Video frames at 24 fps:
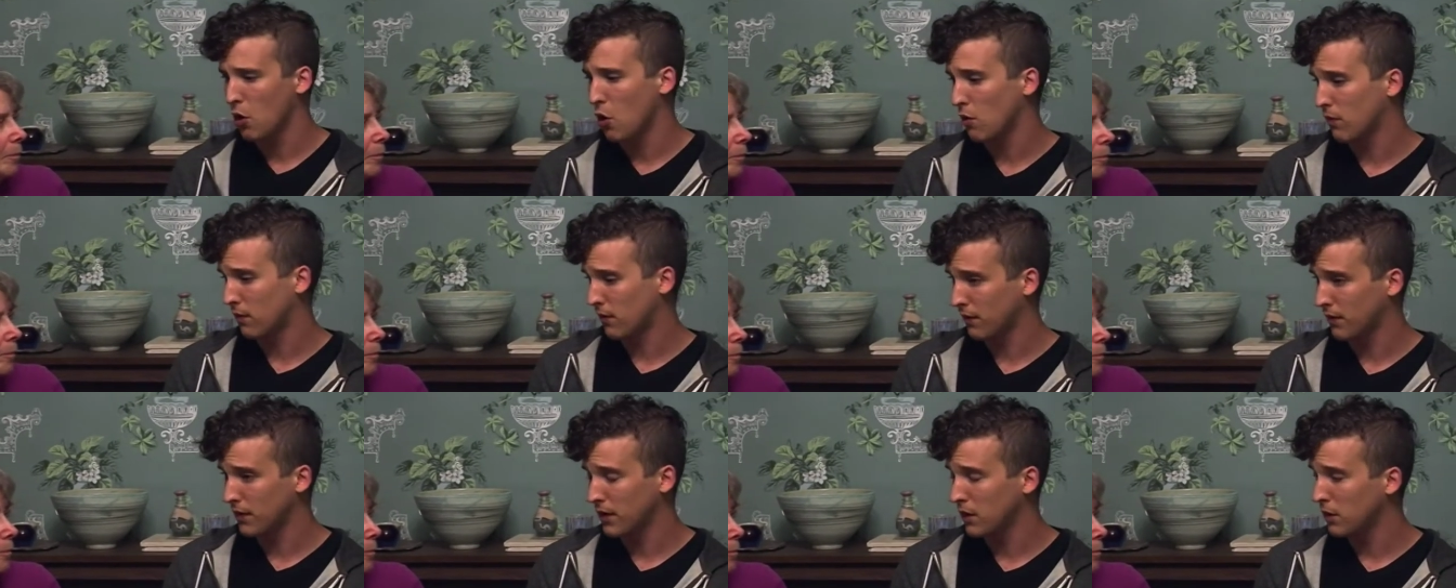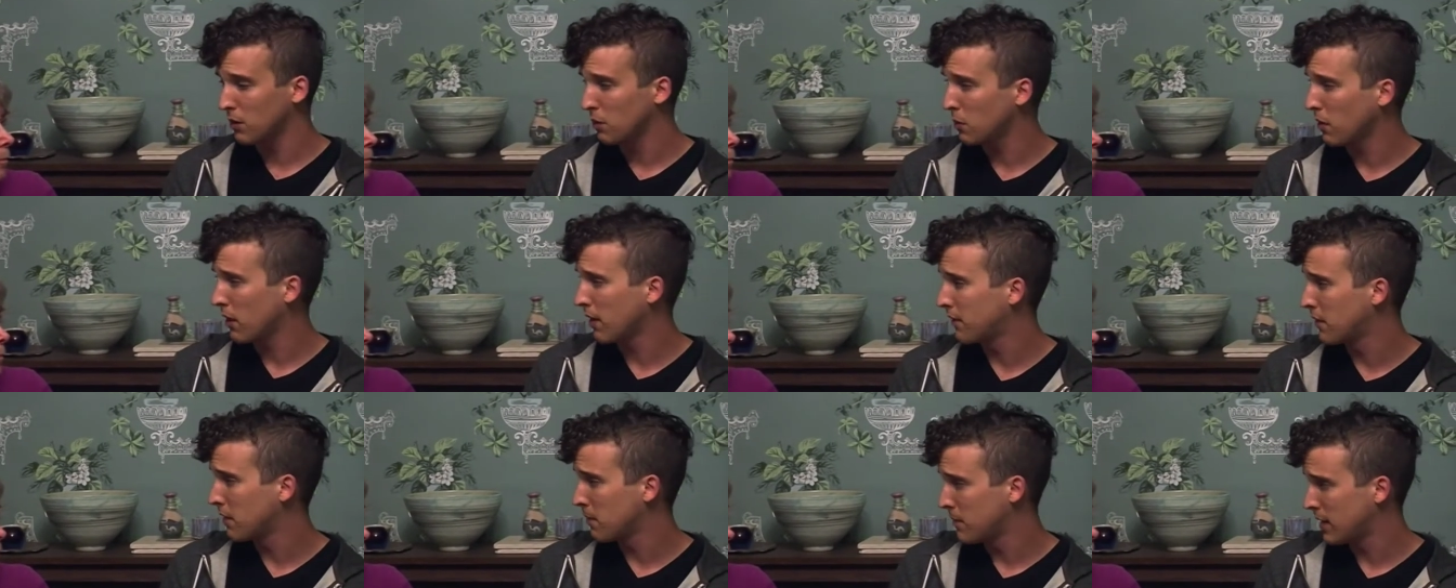overview
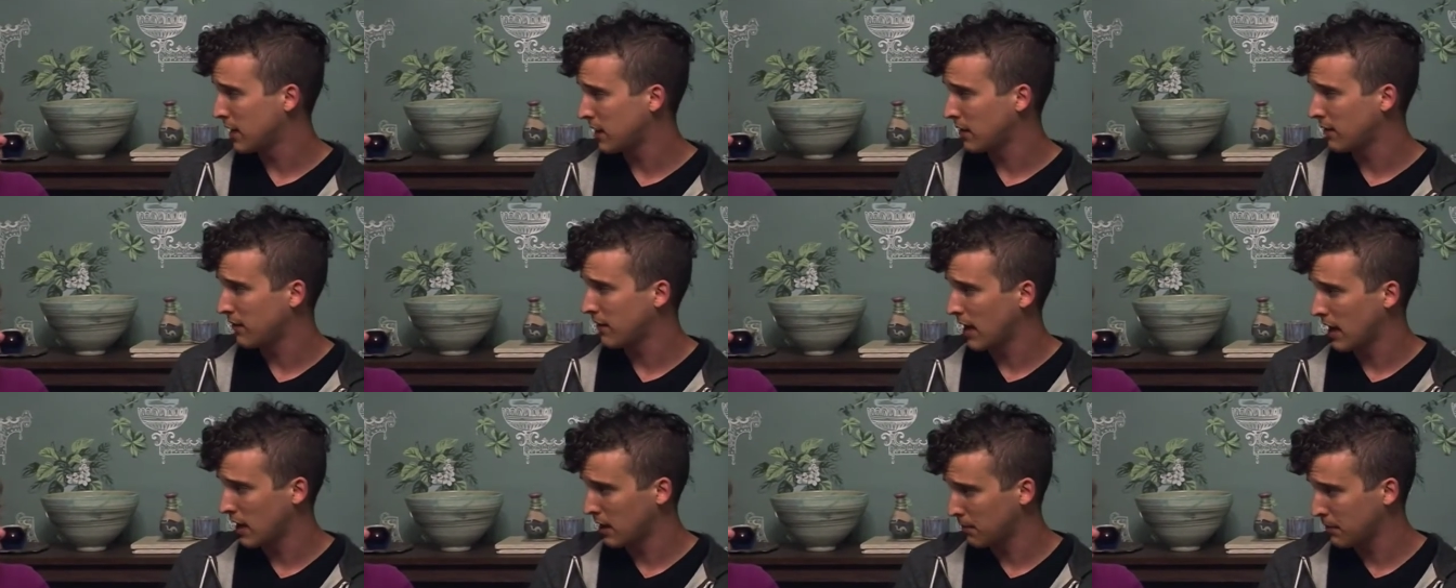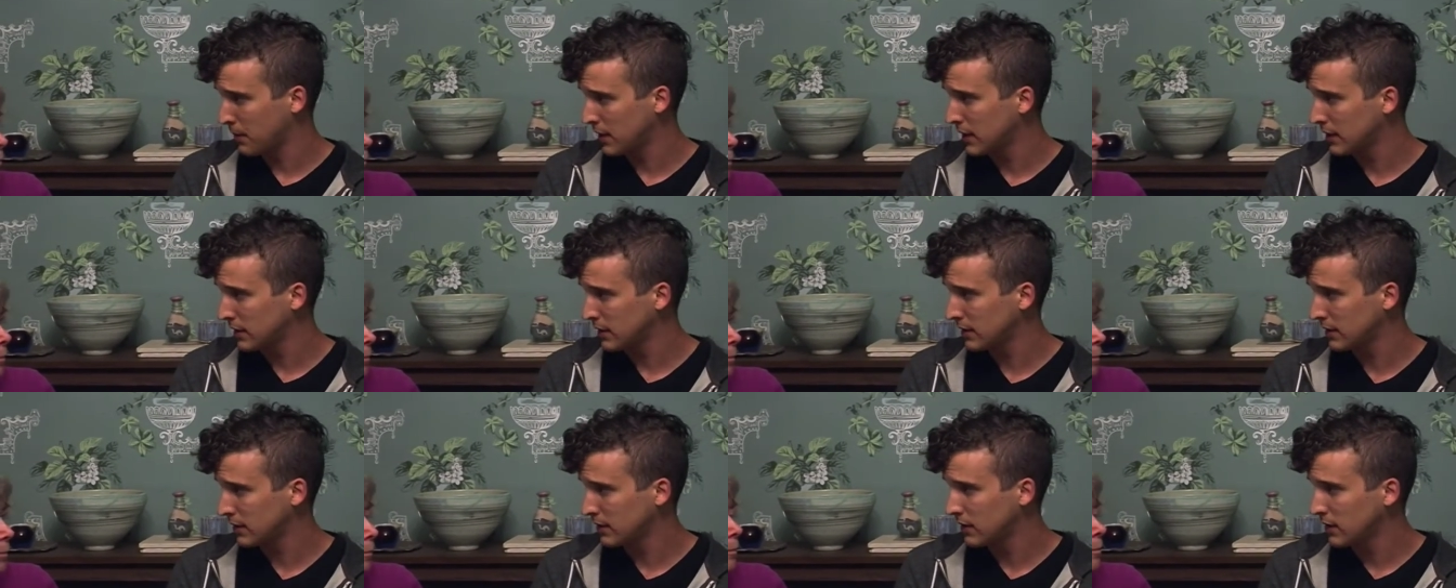of the myth of
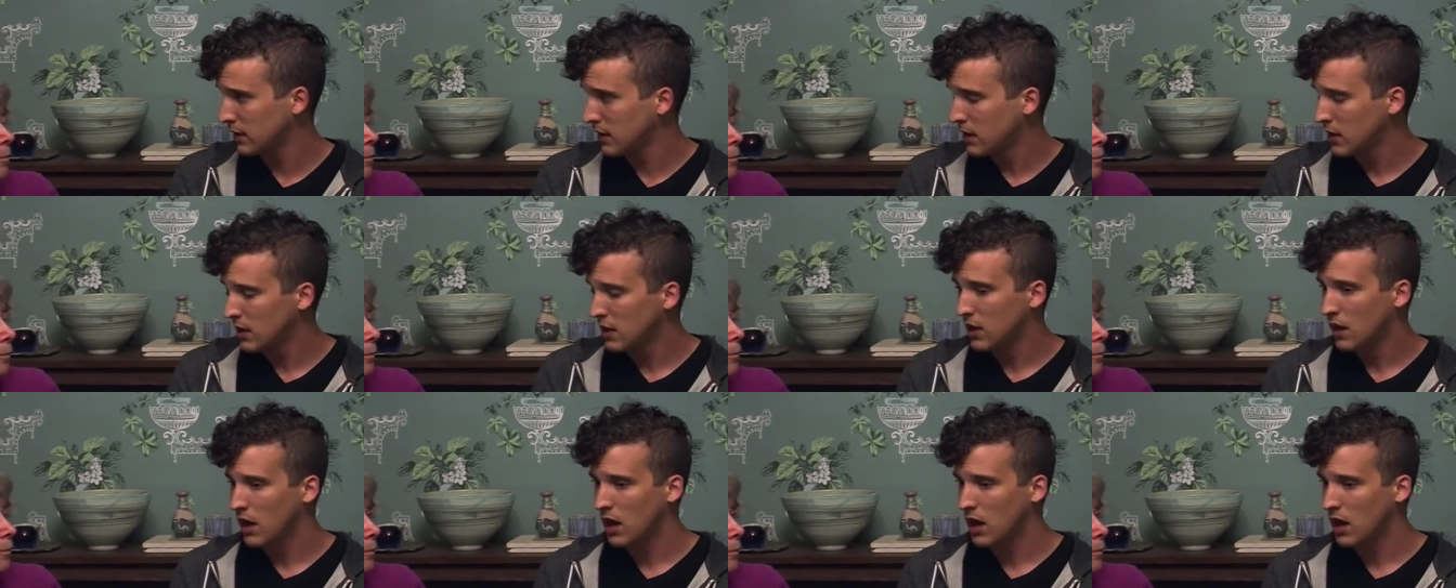Oedipus, mm-hmm.